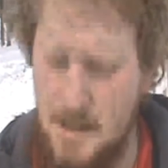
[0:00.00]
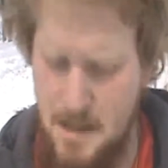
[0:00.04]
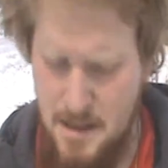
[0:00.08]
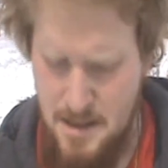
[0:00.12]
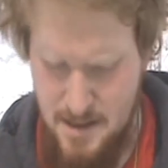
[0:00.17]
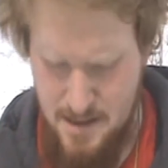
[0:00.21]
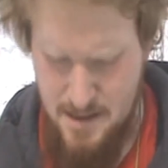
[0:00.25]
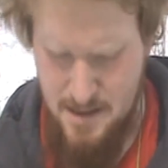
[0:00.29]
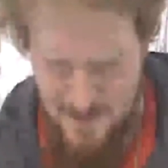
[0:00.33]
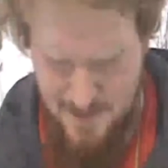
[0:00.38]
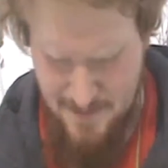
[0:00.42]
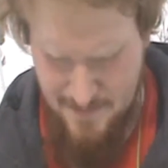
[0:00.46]

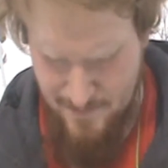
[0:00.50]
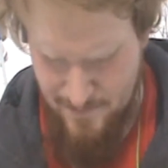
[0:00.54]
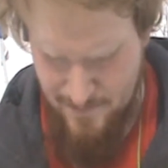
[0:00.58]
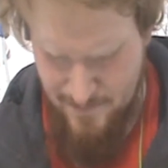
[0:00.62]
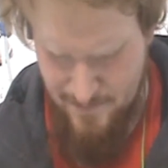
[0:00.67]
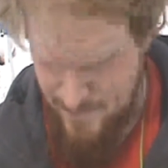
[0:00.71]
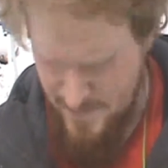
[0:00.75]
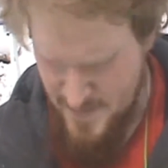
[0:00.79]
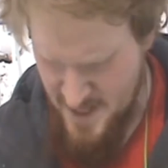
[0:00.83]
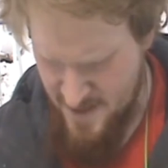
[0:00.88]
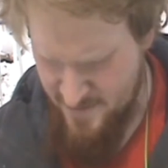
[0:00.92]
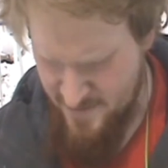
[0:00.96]

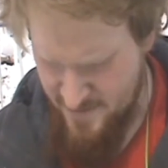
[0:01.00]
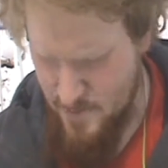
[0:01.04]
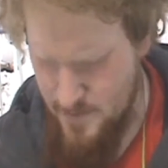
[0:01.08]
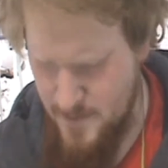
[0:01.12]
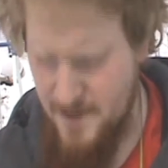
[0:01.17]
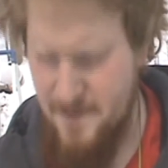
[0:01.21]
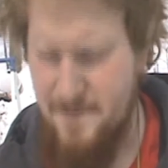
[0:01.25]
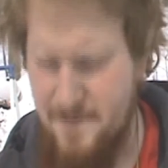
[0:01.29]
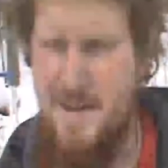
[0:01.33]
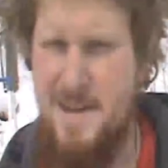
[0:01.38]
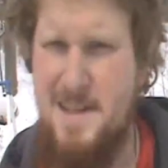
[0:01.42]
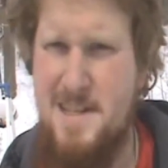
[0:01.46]
Have these big
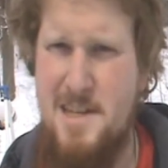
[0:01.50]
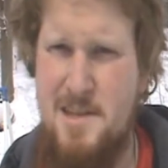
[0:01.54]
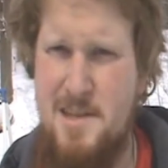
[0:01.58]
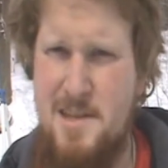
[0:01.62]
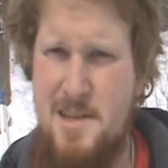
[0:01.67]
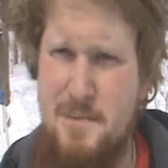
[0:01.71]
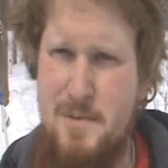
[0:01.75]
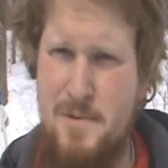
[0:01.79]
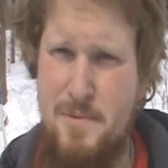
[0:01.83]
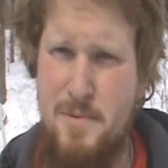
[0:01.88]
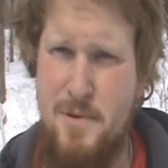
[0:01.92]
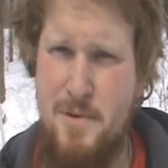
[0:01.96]
fancy
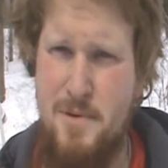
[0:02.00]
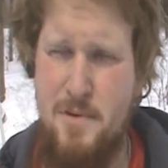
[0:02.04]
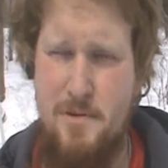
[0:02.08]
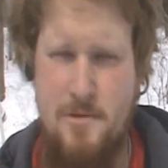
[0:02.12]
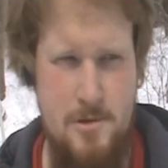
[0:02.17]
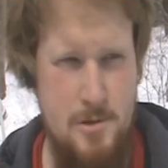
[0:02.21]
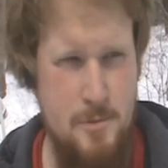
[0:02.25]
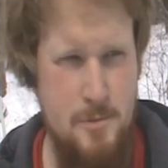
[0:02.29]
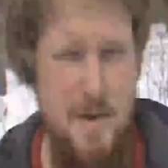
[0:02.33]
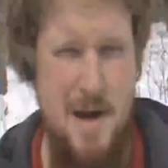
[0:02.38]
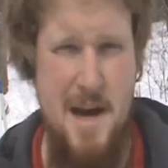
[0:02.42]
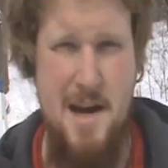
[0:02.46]
tools where they're
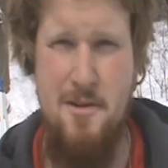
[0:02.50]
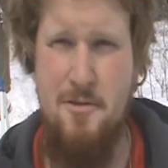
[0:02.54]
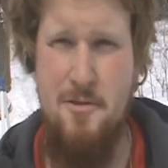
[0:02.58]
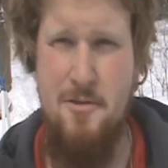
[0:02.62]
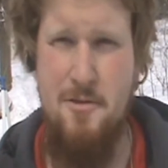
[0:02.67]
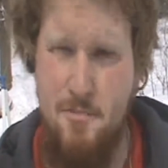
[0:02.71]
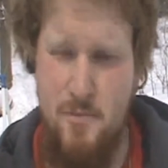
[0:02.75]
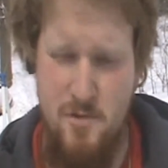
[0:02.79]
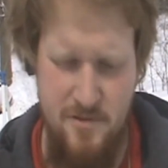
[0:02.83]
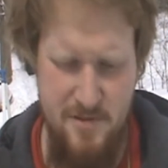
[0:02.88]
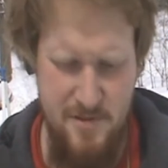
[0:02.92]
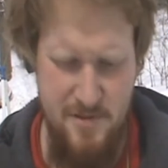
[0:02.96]
spile
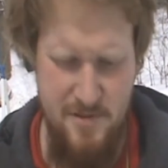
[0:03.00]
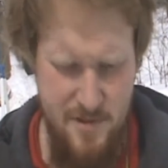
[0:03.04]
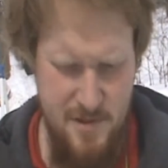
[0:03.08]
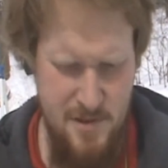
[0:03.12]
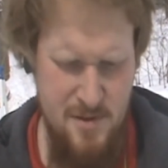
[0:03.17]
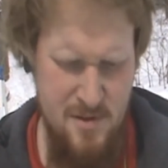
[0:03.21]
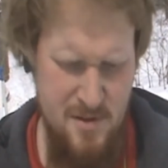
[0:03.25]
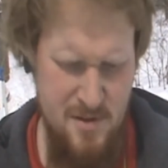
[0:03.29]
removers.